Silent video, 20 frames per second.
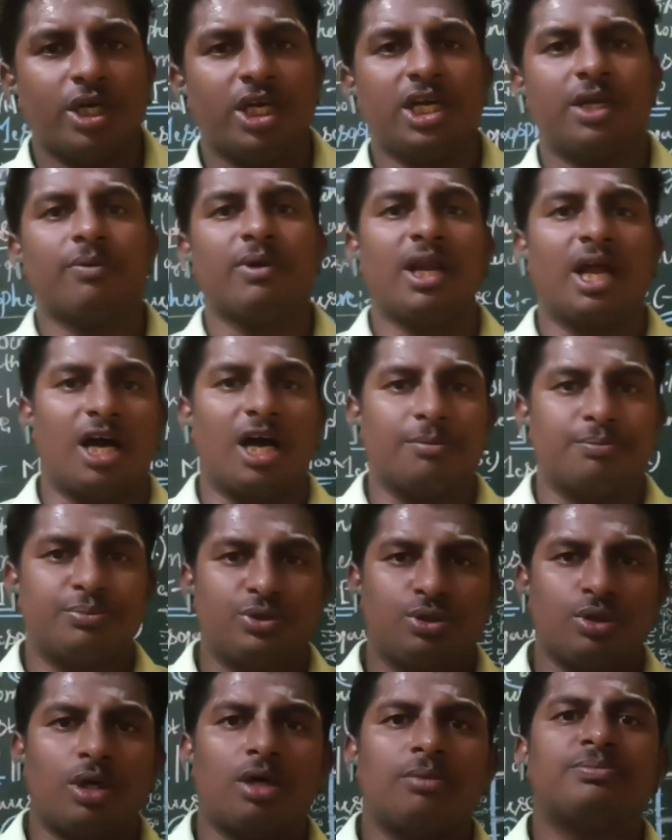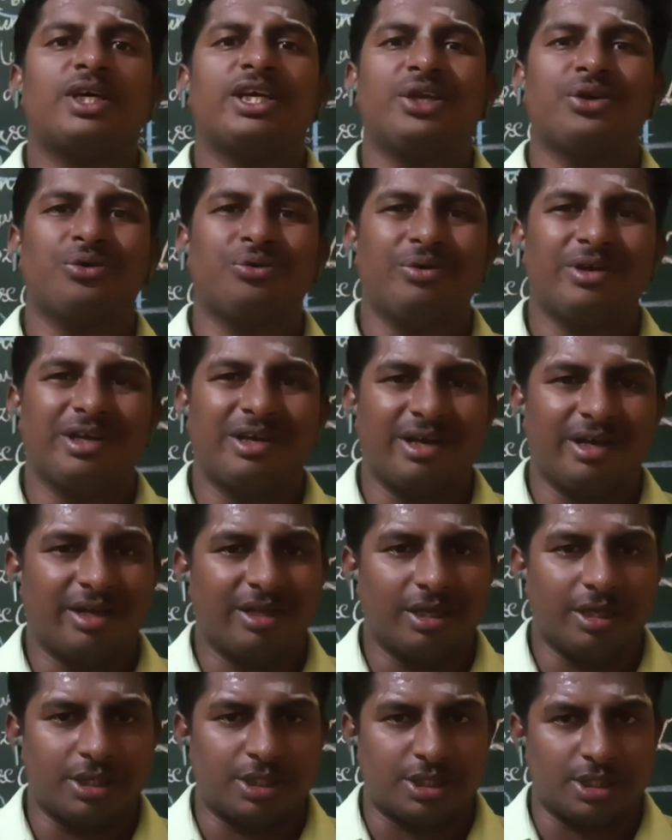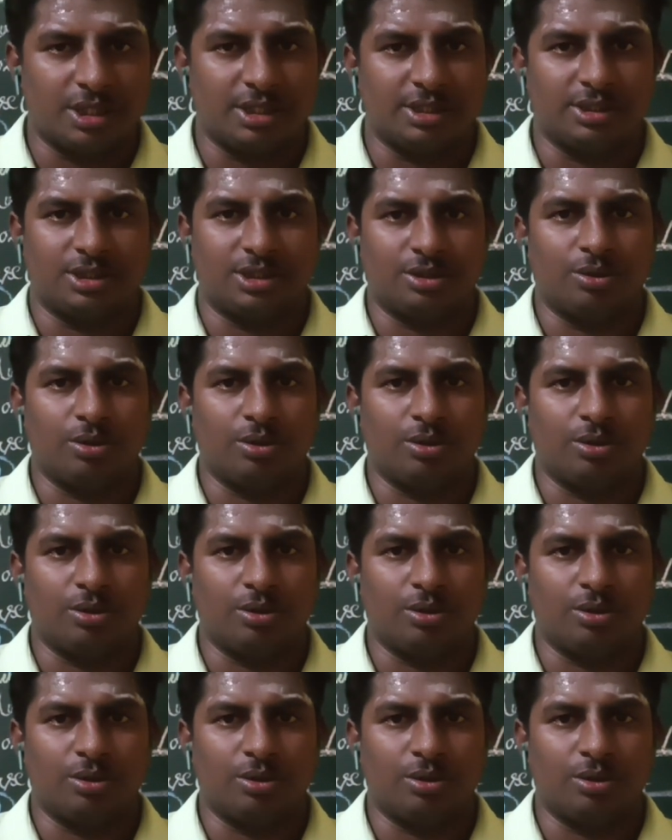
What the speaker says: It will absorb the UV radiations.